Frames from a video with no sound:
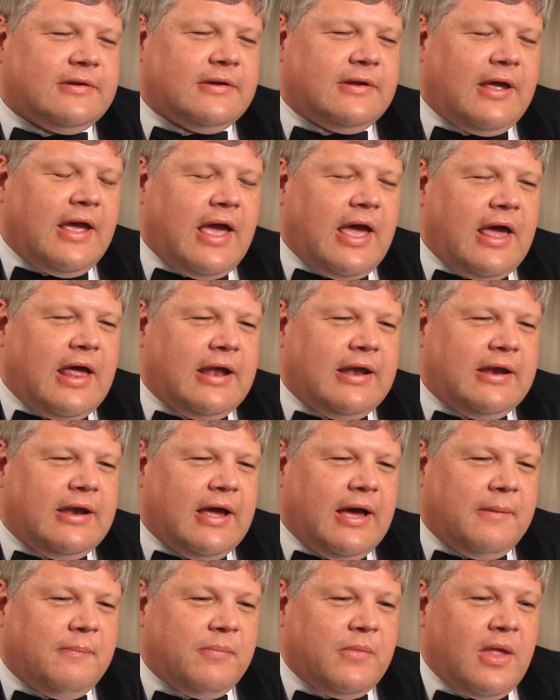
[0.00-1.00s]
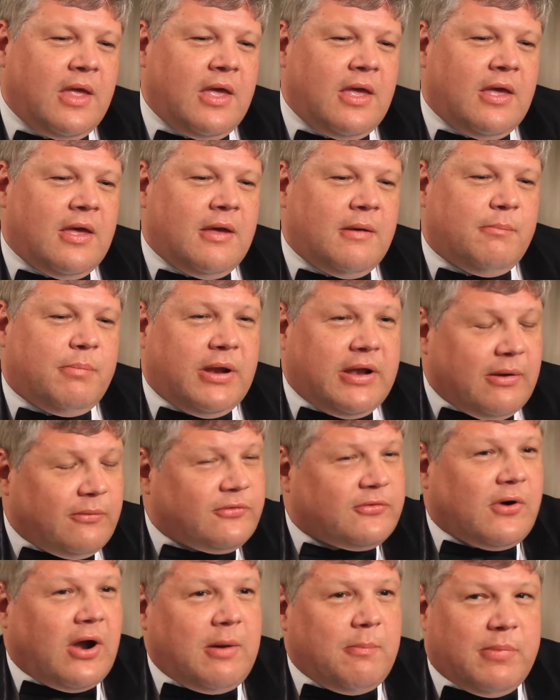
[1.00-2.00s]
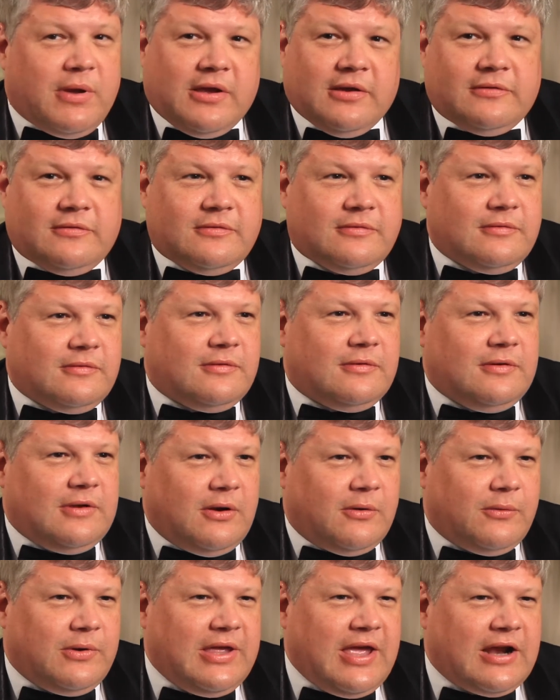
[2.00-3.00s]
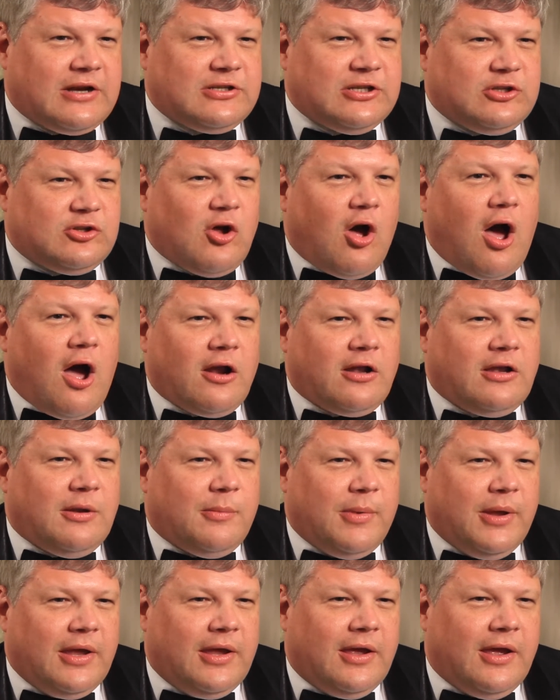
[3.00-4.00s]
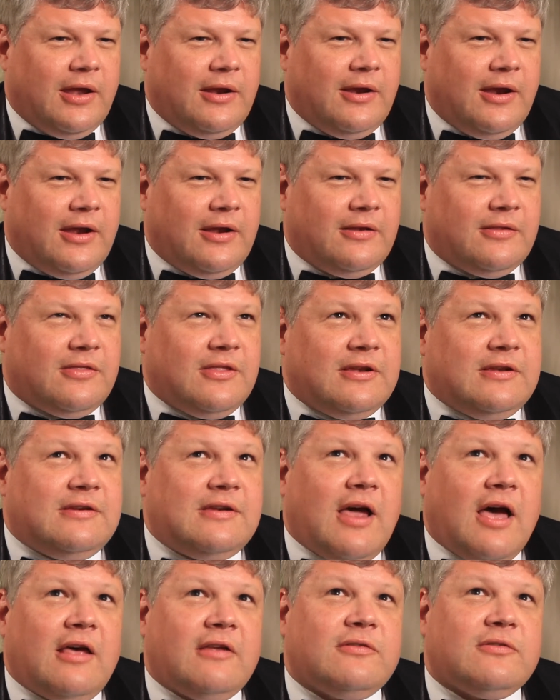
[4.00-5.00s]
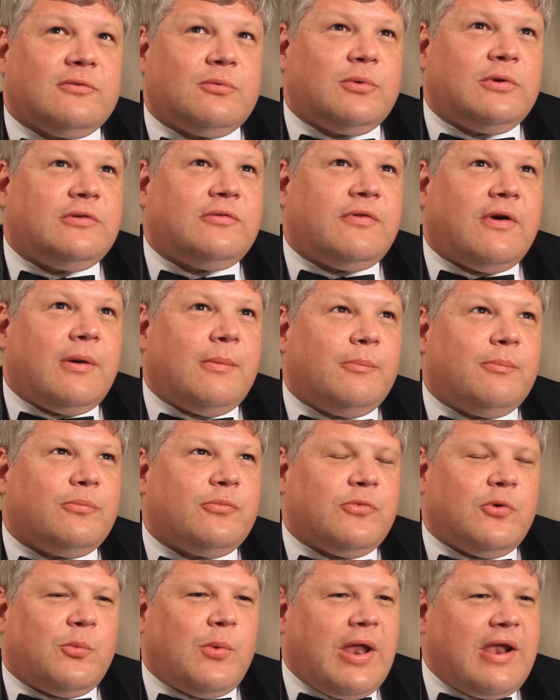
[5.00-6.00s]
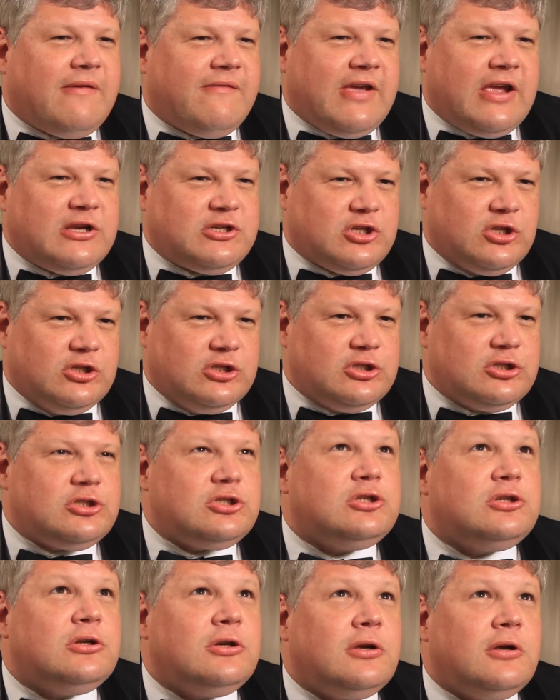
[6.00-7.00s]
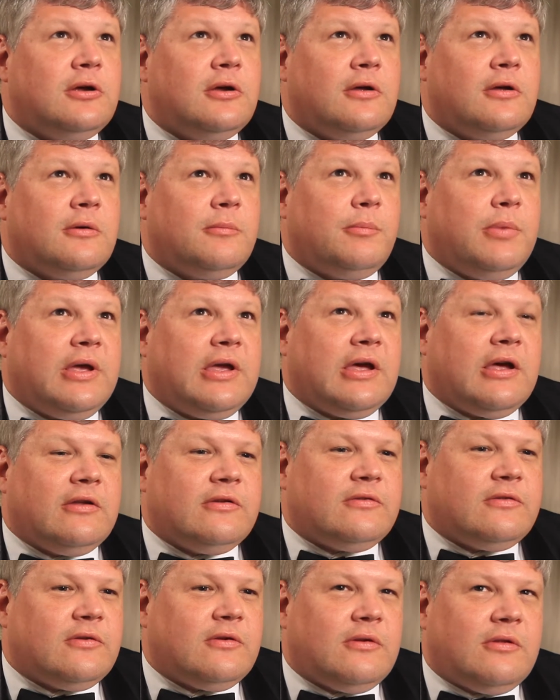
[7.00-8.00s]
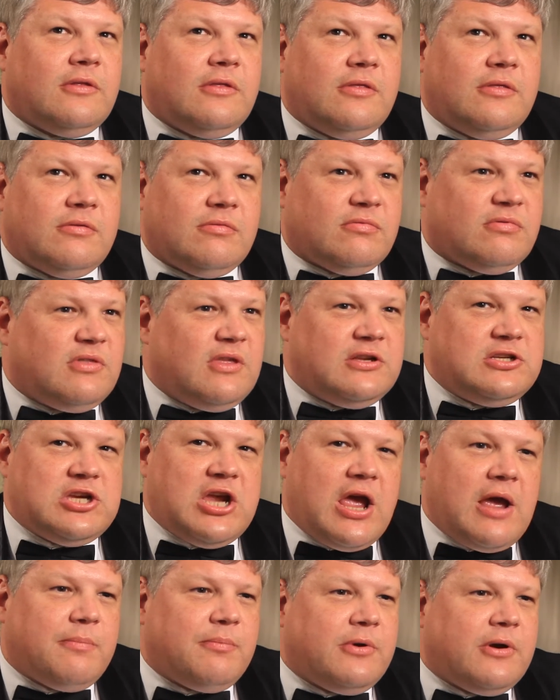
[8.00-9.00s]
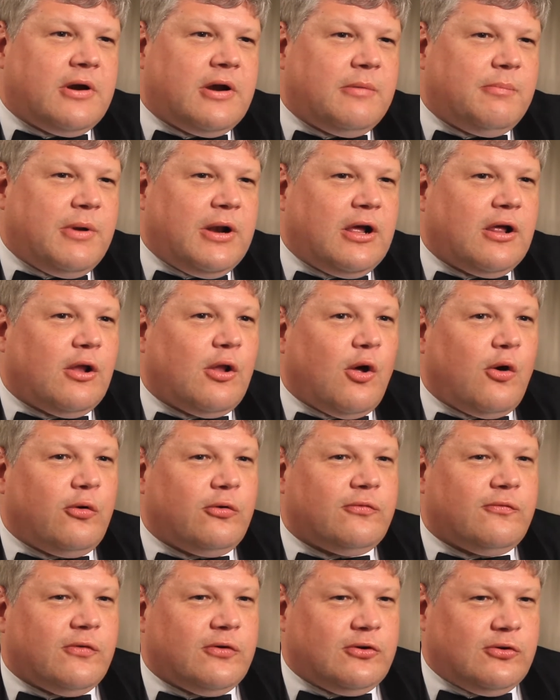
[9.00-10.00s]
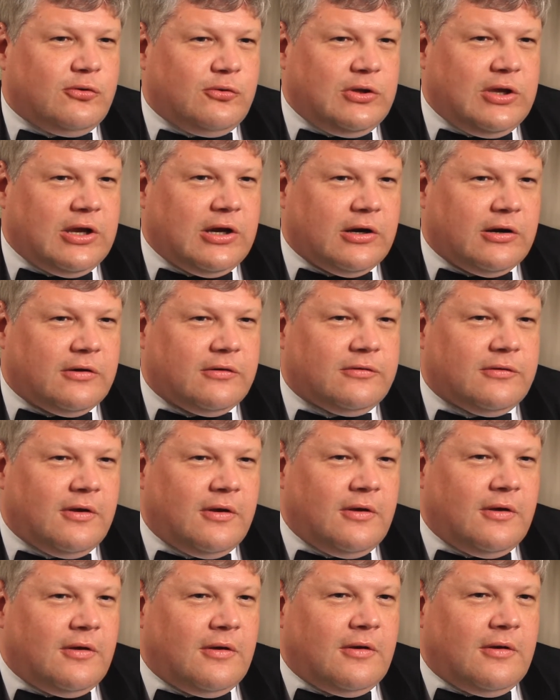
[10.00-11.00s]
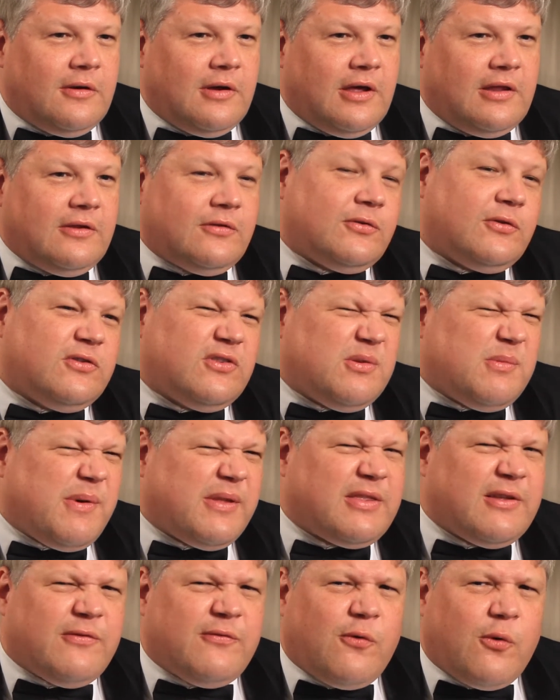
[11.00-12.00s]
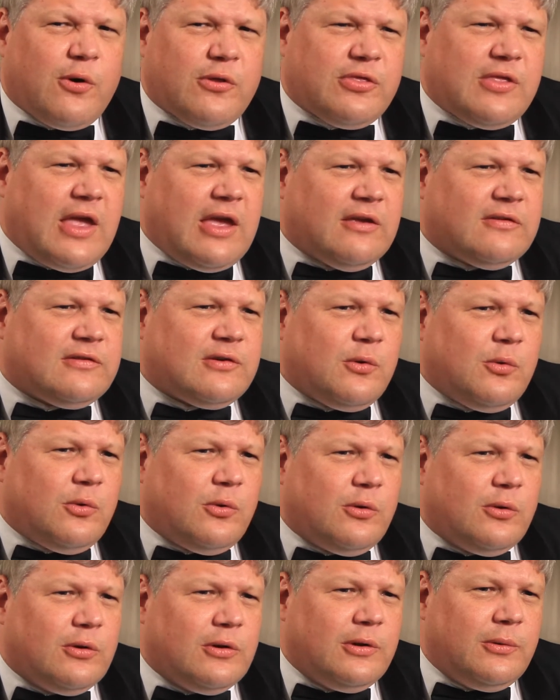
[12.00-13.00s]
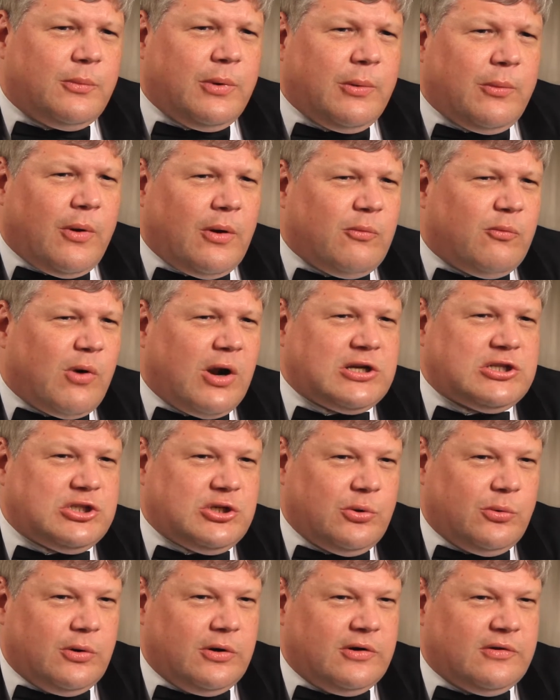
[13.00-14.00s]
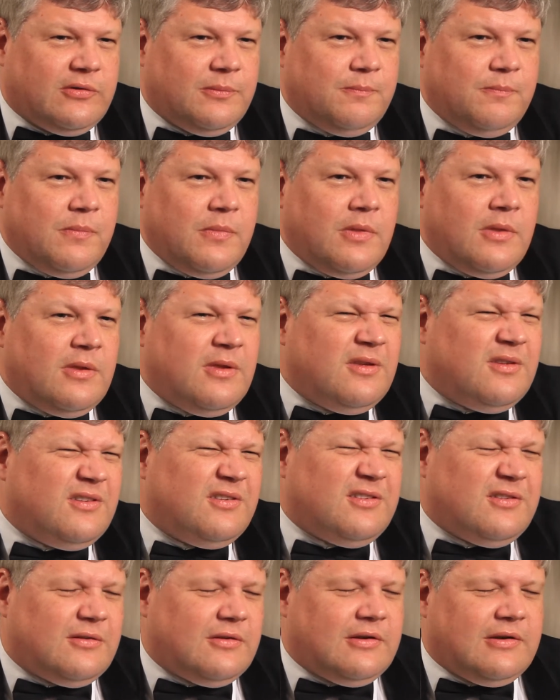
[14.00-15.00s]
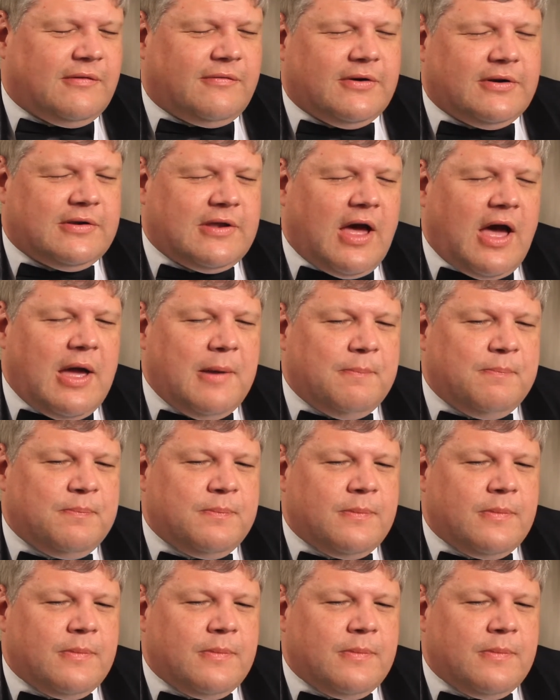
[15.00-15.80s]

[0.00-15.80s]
And, but it was great because, he actually talked to me, and the dust was from the renovations because the chapter had been closed for 2 years. And this was about the 4th day of school, and we were on rush tours. It was a different time.